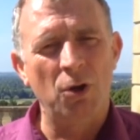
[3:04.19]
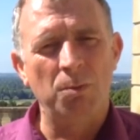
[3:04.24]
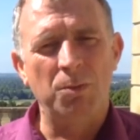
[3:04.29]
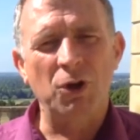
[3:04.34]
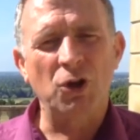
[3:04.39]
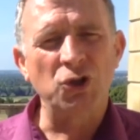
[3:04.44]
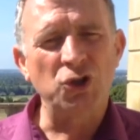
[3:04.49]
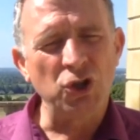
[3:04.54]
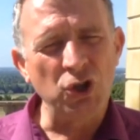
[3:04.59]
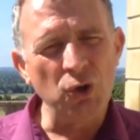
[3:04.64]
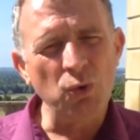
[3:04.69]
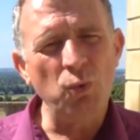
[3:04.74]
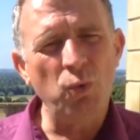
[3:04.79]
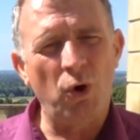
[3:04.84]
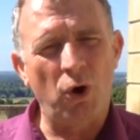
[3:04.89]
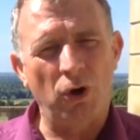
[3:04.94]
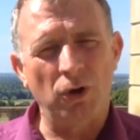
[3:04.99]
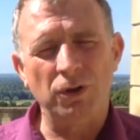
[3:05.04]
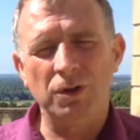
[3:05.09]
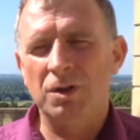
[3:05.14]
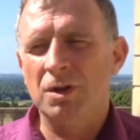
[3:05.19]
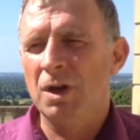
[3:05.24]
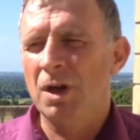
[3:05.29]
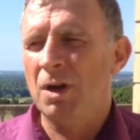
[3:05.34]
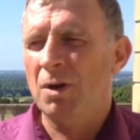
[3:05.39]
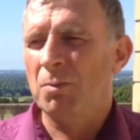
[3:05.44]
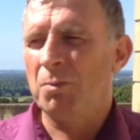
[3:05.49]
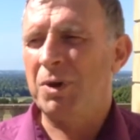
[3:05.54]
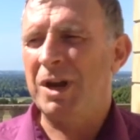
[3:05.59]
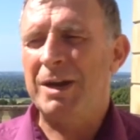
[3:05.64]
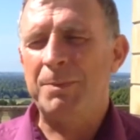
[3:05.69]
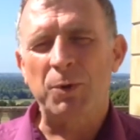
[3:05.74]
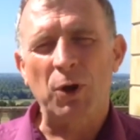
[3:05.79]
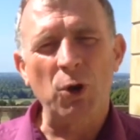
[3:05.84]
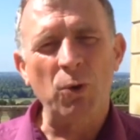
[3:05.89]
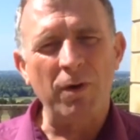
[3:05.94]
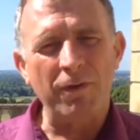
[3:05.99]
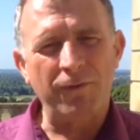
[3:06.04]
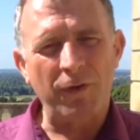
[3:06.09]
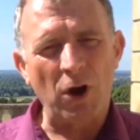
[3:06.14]
Because you want people
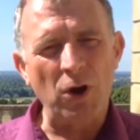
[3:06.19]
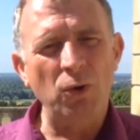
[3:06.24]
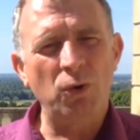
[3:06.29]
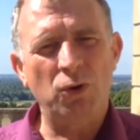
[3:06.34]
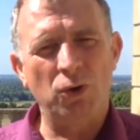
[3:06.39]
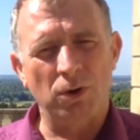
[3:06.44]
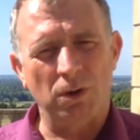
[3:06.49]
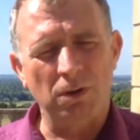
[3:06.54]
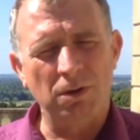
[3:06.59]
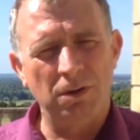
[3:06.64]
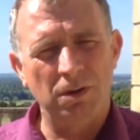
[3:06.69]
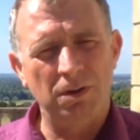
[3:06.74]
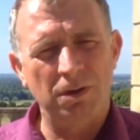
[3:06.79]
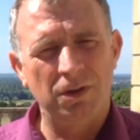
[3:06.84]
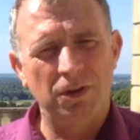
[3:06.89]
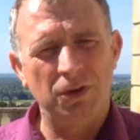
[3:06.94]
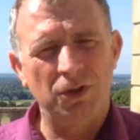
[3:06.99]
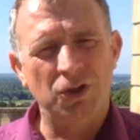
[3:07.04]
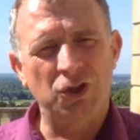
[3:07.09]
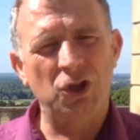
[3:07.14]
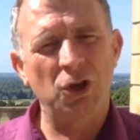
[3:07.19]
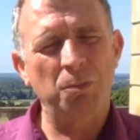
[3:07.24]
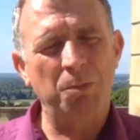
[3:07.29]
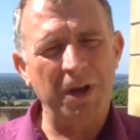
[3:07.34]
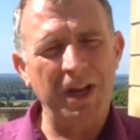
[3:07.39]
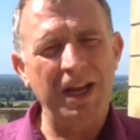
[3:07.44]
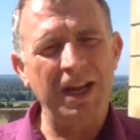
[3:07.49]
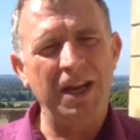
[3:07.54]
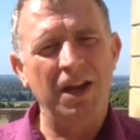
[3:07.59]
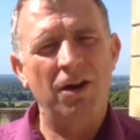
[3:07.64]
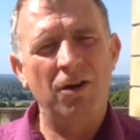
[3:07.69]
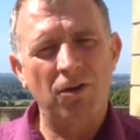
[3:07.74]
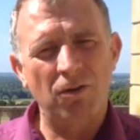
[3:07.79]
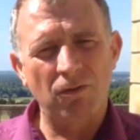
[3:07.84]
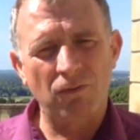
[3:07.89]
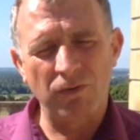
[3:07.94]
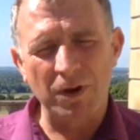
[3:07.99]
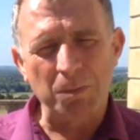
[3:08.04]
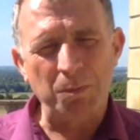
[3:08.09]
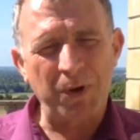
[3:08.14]
who are vocal to be
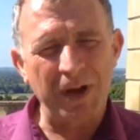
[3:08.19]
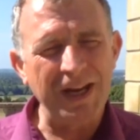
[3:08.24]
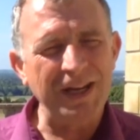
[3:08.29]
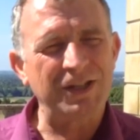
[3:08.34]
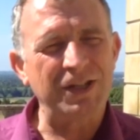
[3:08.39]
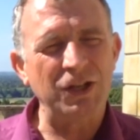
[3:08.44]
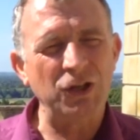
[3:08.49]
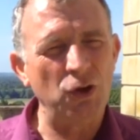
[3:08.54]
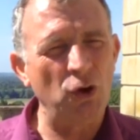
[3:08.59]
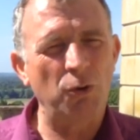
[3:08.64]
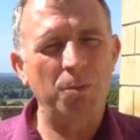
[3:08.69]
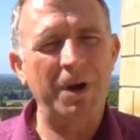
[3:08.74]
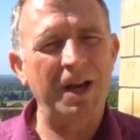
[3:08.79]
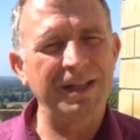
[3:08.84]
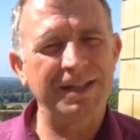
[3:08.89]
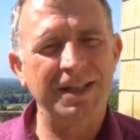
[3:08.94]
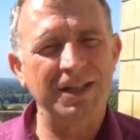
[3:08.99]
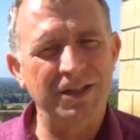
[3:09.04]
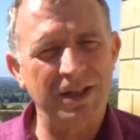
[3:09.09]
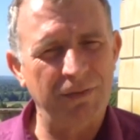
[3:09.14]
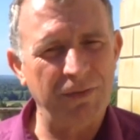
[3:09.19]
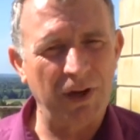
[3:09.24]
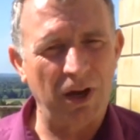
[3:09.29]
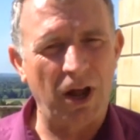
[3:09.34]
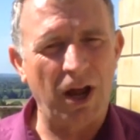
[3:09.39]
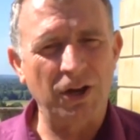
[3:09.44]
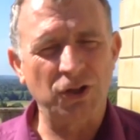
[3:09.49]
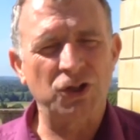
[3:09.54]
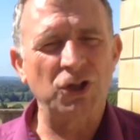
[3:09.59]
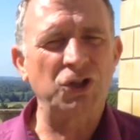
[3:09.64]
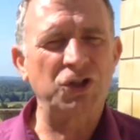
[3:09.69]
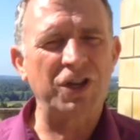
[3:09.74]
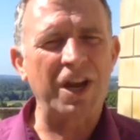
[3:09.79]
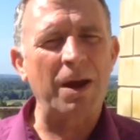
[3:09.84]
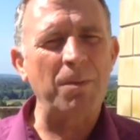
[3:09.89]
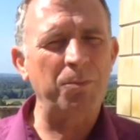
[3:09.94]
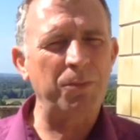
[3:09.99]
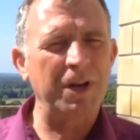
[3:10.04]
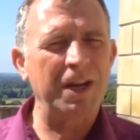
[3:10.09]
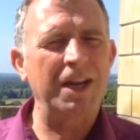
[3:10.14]
repeating your message, if you like, to
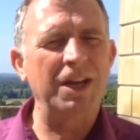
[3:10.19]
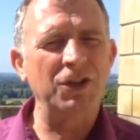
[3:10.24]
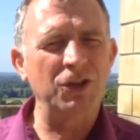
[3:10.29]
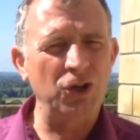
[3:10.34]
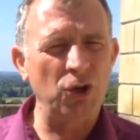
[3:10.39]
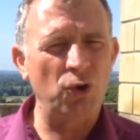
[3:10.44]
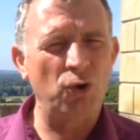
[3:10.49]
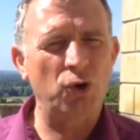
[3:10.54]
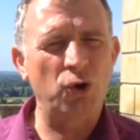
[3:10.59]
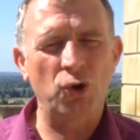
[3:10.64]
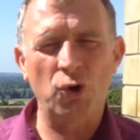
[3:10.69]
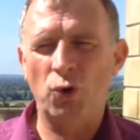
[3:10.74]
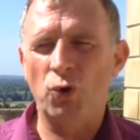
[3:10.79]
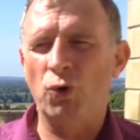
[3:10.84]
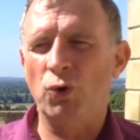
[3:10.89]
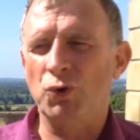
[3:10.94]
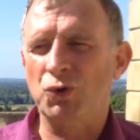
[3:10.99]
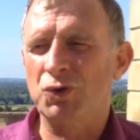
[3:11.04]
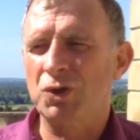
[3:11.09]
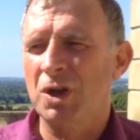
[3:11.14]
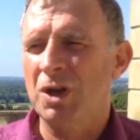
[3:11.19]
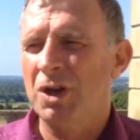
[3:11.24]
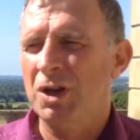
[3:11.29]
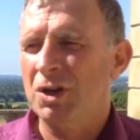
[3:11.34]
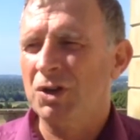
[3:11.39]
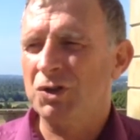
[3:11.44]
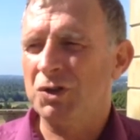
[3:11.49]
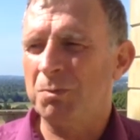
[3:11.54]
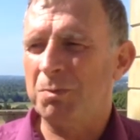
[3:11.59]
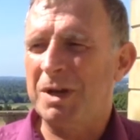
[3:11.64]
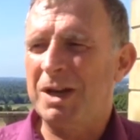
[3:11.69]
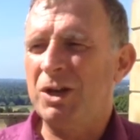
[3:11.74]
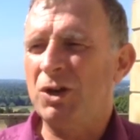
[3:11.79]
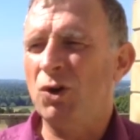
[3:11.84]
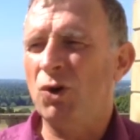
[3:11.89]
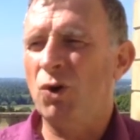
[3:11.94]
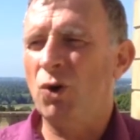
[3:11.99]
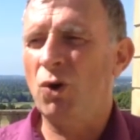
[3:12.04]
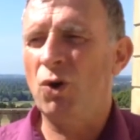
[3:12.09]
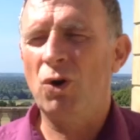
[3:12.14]
championing your cause, to be
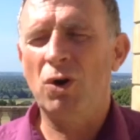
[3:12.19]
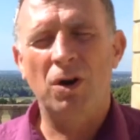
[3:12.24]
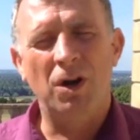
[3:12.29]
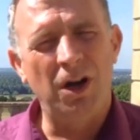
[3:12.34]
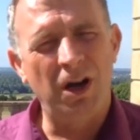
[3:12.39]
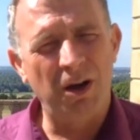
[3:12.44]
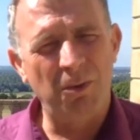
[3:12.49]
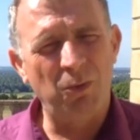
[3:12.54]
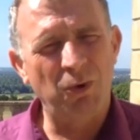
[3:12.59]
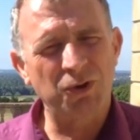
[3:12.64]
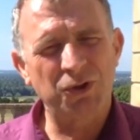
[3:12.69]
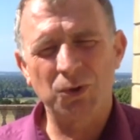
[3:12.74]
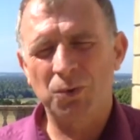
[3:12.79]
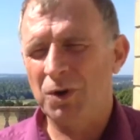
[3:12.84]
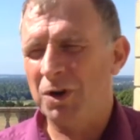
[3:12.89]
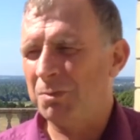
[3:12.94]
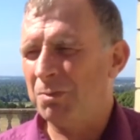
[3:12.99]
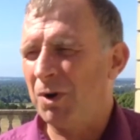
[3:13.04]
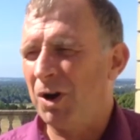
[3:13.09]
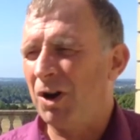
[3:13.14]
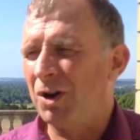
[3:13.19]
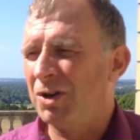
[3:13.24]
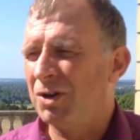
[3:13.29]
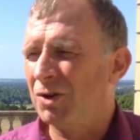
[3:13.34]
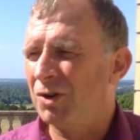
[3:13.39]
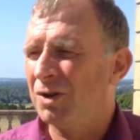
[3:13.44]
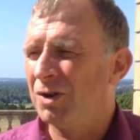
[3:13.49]
your um, what's the word, Mark?